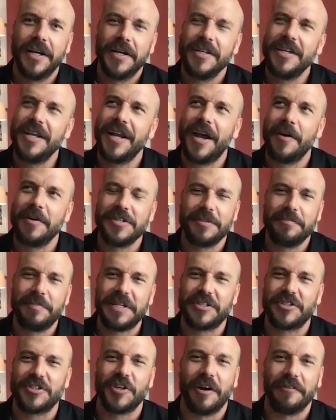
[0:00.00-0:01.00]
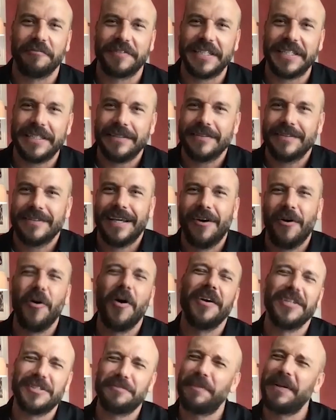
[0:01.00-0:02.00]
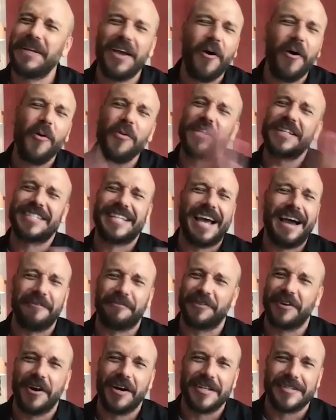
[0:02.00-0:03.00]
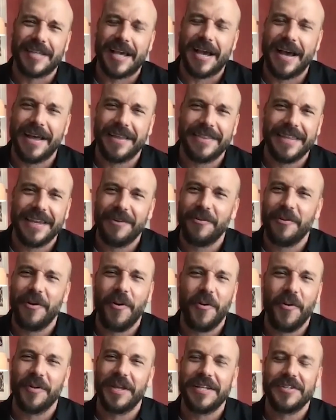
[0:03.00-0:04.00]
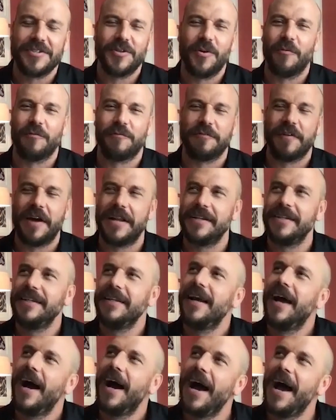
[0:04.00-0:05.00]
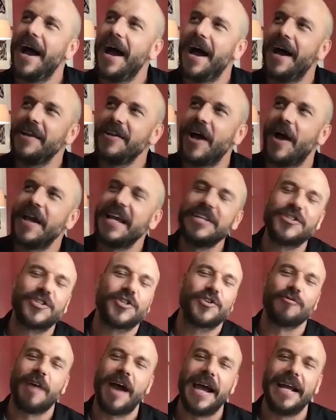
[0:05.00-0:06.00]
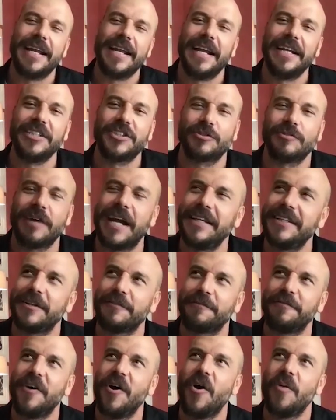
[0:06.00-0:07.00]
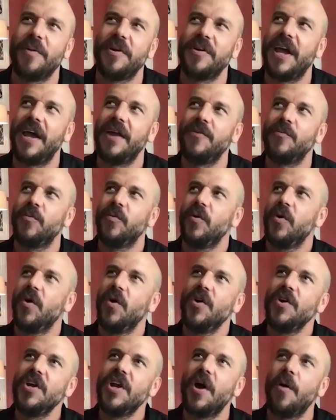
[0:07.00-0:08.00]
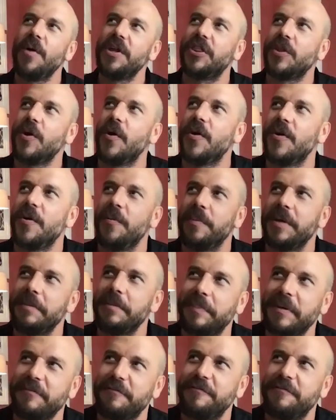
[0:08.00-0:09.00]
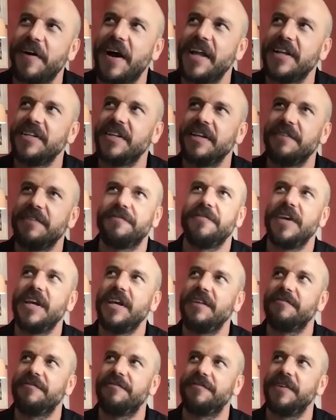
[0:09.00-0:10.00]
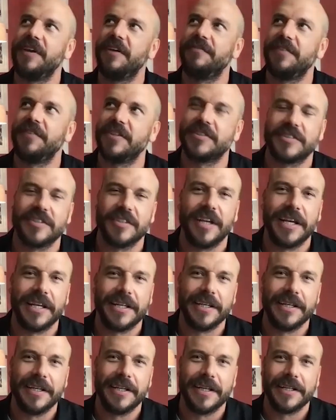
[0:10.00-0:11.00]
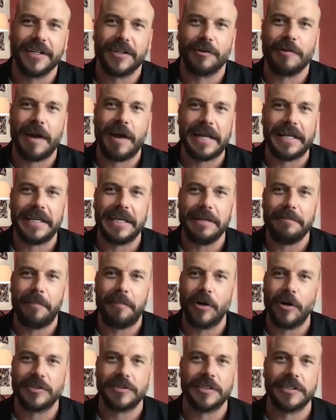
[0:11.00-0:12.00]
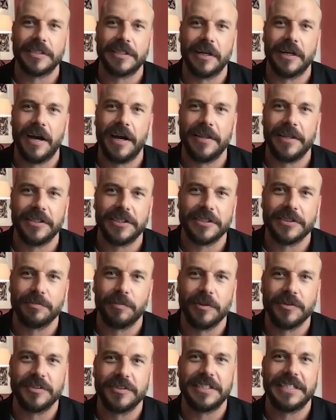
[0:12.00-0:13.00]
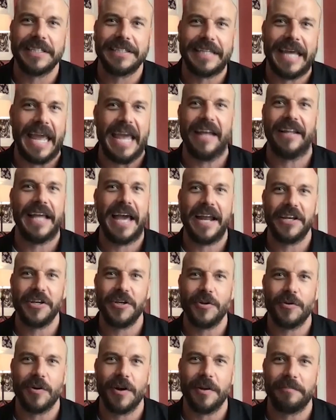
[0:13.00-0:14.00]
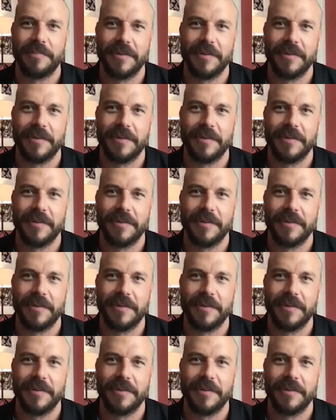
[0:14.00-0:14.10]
You know, he's a big softy. All the tough guys are. They're all, it's all front. No, he's great. And he's great in the film. And you know, we thought it would be fun if it's like a cranky Boston guy that just wants to get the hell out of Europe.